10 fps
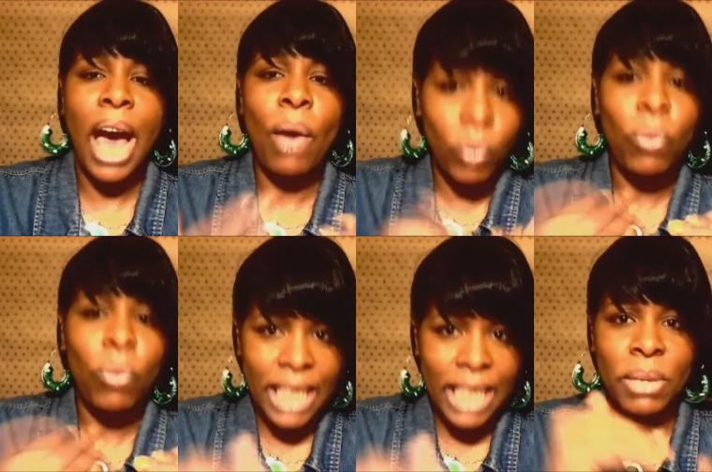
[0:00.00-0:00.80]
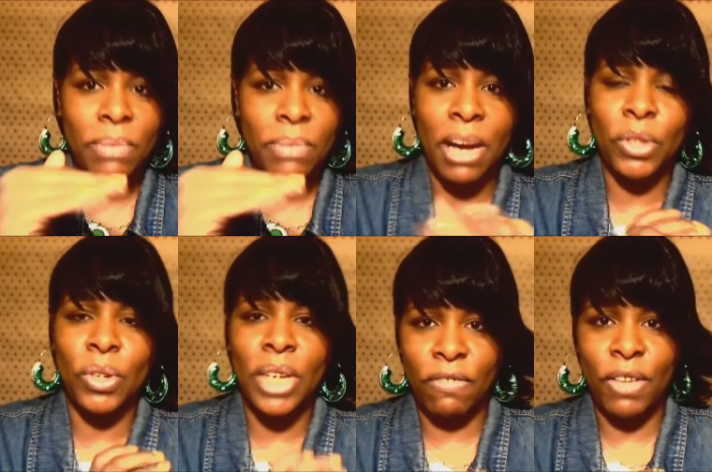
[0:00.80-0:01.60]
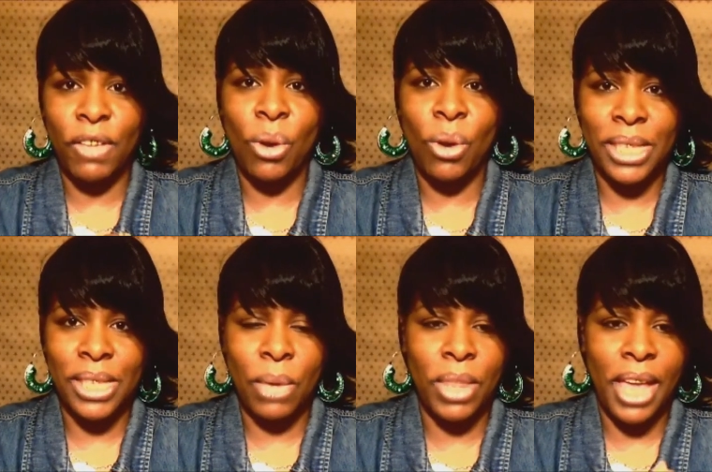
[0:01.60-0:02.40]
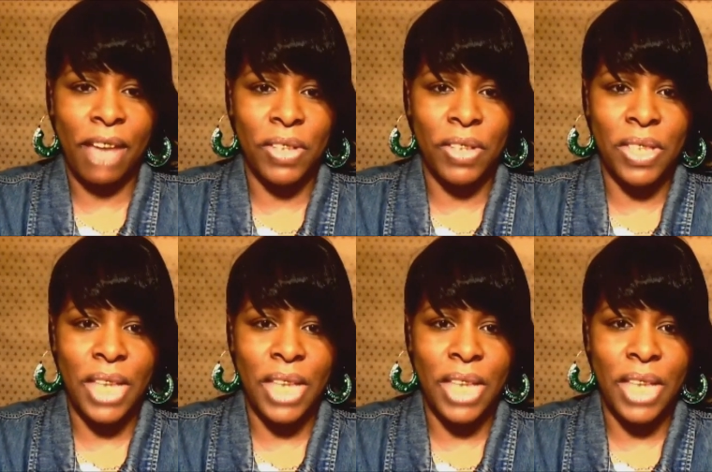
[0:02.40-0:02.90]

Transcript: I would like them to come underneath the video and say what they have to say.